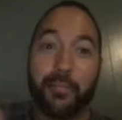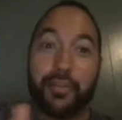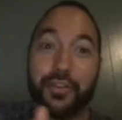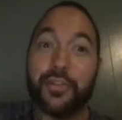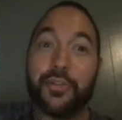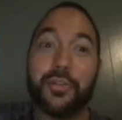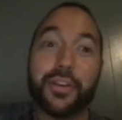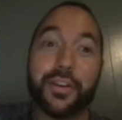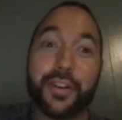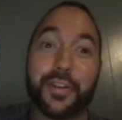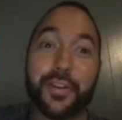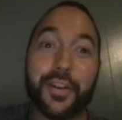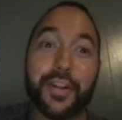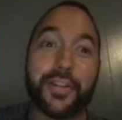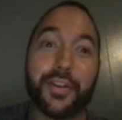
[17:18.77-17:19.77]
sure you could
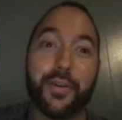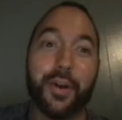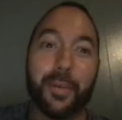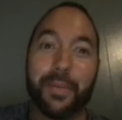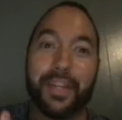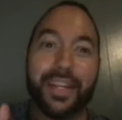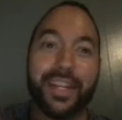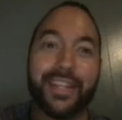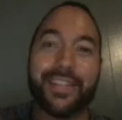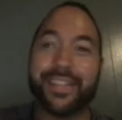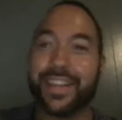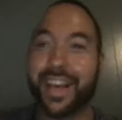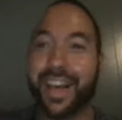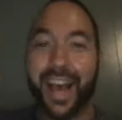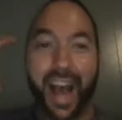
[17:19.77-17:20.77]
agree too. I mean, he's
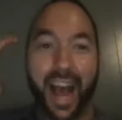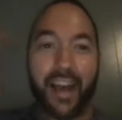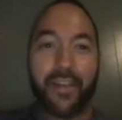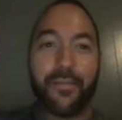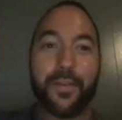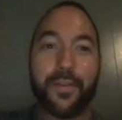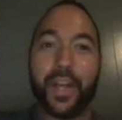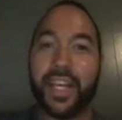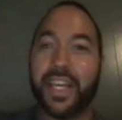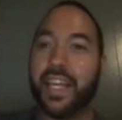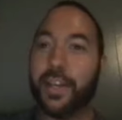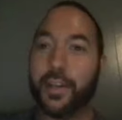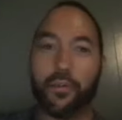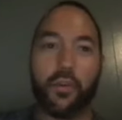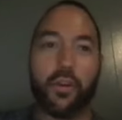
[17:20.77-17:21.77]
I feel like he
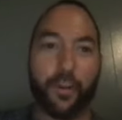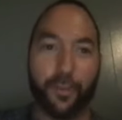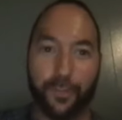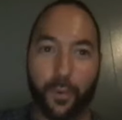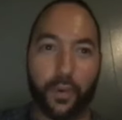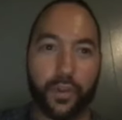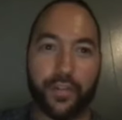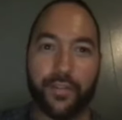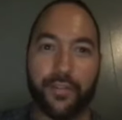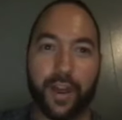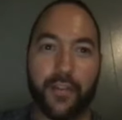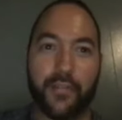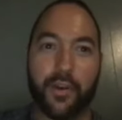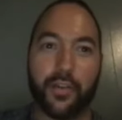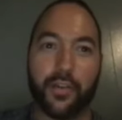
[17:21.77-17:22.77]
could run a Fortune
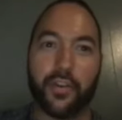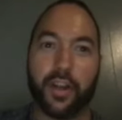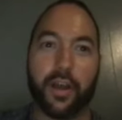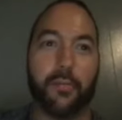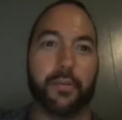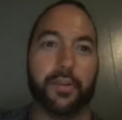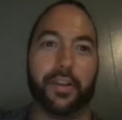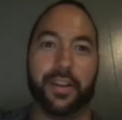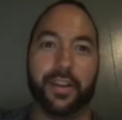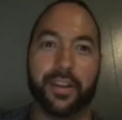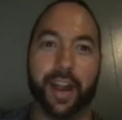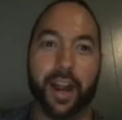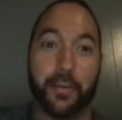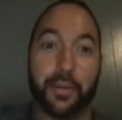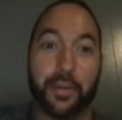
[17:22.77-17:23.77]
500 company.
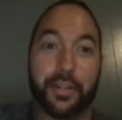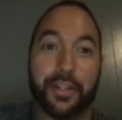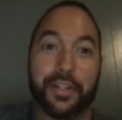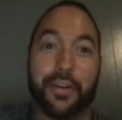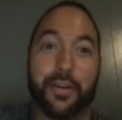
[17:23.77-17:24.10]
I really yeah,